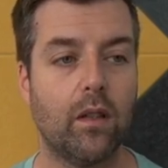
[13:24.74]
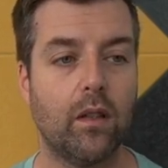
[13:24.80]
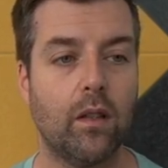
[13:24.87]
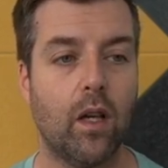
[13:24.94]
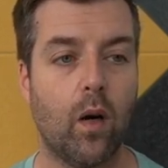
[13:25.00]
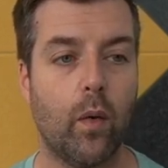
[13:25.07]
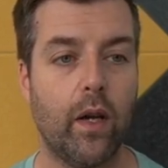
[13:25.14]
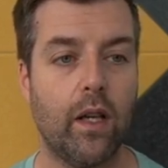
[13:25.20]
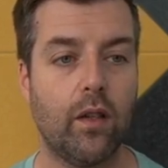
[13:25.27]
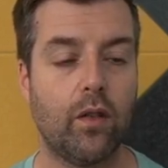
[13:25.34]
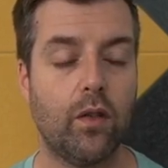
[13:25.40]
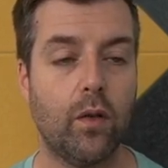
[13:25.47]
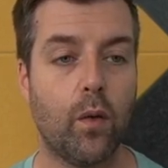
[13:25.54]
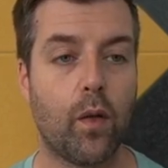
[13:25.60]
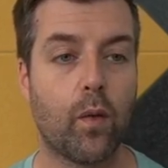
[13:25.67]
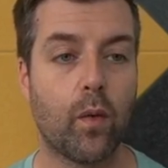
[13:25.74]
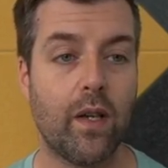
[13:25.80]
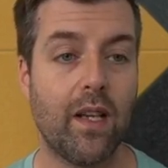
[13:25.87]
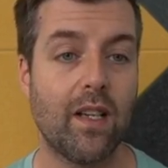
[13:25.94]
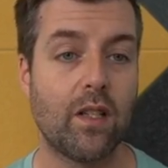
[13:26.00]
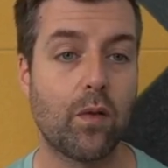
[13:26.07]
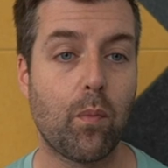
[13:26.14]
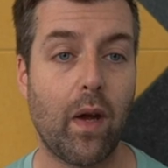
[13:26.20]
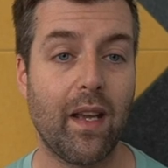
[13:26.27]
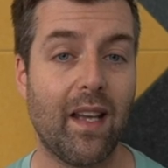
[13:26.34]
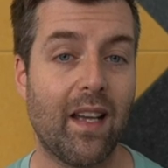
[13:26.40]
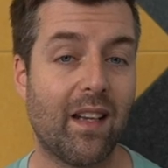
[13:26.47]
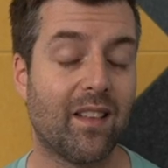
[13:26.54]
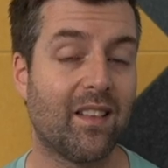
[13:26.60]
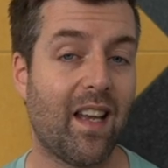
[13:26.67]
Going to 3-inch might
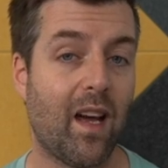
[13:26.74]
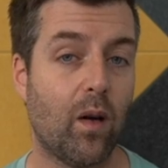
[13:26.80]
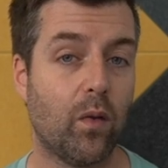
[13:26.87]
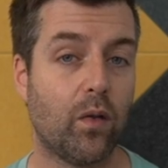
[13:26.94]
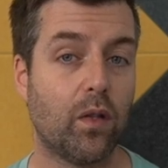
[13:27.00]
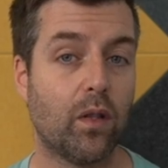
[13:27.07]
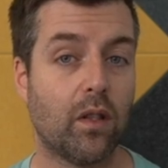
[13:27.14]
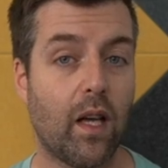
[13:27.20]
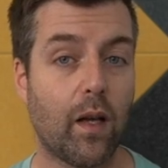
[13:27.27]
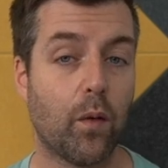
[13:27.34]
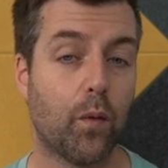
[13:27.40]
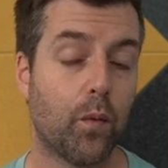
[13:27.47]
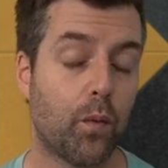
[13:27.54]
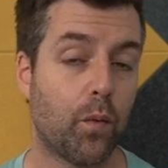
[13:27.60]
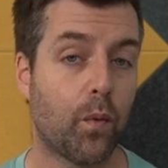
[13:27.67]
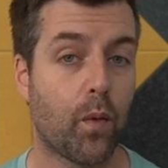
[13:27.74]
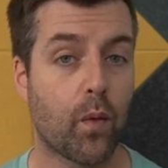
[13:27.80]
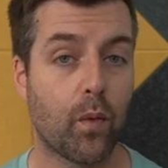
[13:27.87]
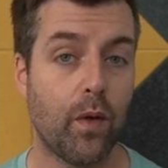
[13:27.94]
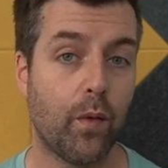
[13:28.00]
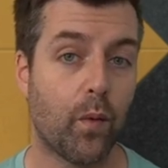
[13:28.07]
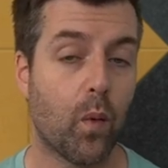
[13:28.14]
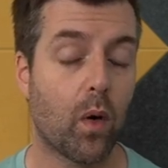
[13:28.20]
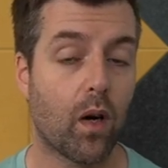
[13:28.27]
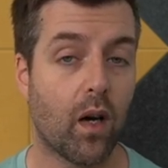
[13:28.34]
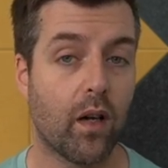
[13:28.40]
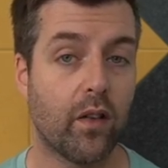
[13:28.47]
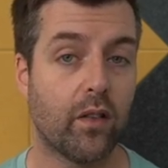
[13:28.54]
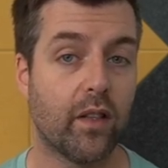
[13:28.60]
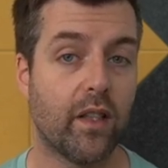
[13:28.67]
get us down to like 300,
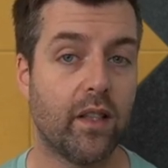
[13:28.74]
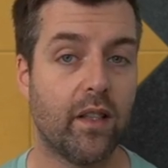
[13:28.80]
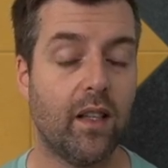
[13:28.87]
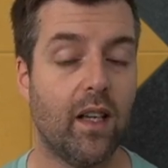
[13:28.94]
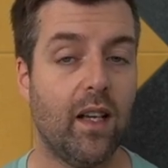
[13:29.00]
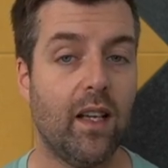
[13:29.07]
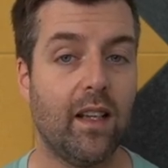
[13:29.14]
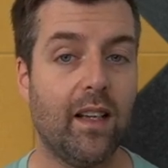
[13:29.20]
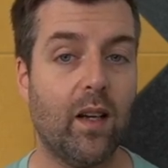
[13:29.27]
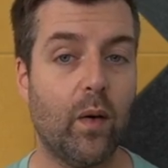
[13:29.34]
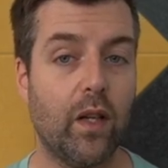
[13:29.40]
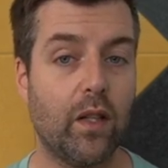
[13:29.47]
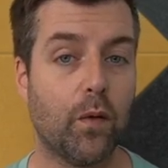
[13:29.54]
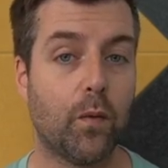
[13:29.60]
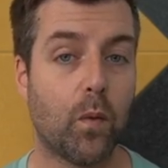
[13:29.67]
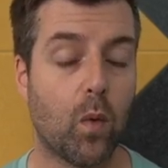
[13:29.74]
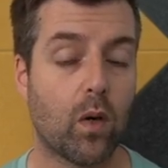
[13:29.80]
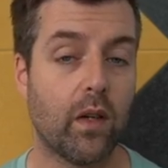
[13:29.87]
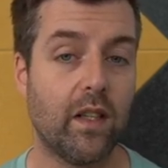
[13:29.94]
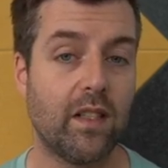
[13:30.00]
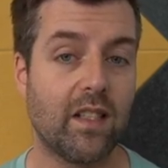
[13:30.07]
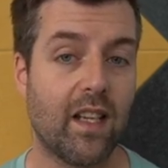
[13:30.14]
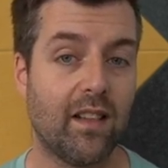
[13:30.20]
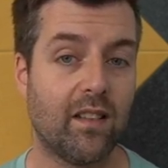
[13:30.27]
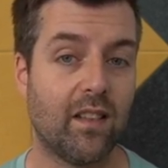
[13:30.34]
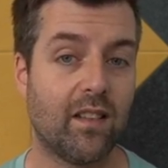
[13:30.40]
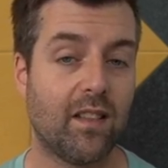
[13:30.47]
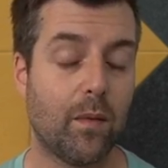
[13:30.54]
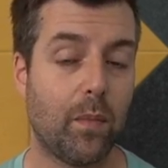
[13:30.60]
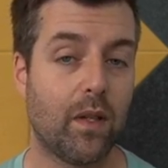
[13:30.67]
400. Going to 4-inch gets
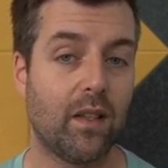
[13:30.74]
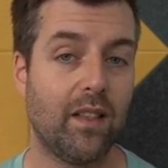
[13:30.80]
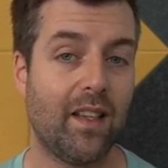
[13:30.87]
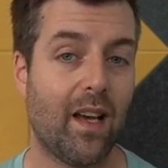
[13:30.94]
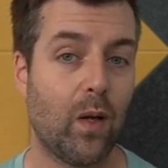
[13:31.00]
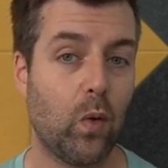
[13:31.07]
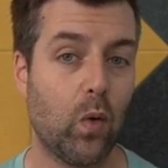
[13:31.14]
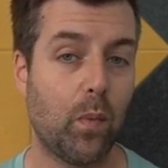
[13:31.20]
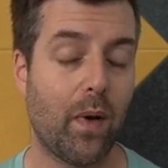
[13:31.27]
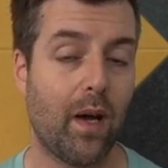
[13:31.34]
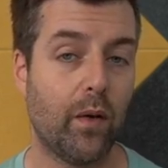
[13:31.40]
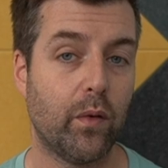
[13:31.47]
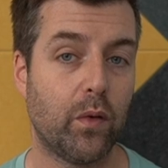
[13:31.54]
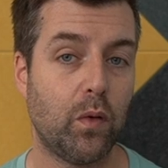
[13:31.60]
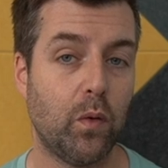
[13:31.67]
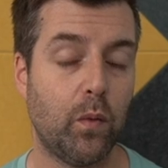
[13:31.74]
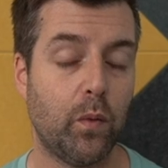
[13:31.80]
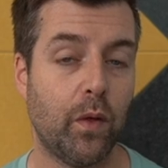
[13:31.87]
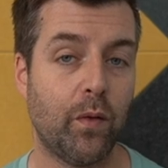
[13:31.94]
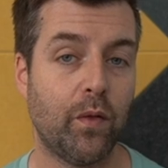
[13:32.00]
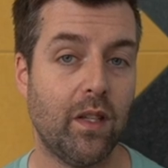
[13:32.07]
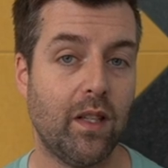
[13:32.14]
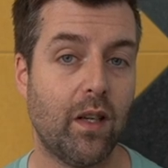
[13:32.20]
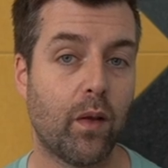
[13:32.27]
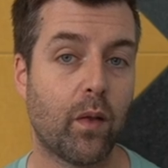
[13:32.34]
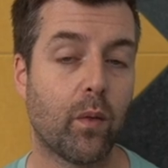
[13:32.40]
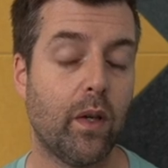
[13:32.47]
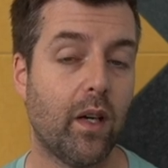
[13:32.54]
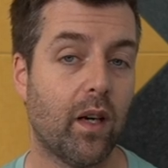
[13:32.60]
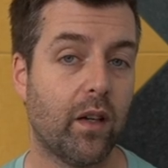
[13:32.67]
us typically down to about 250 to
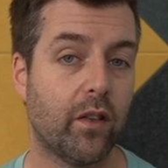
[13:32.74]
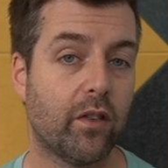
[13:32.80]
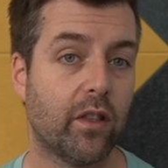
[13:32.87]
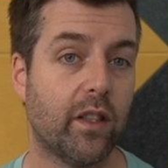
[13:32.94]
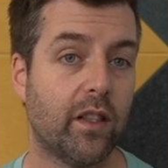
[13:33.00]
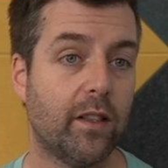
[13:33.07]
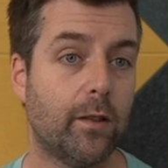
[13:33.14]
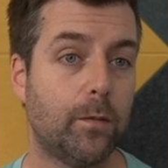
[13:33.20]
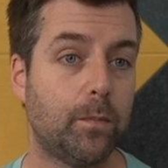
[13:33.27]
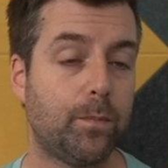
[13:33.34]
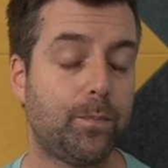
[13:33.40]
300.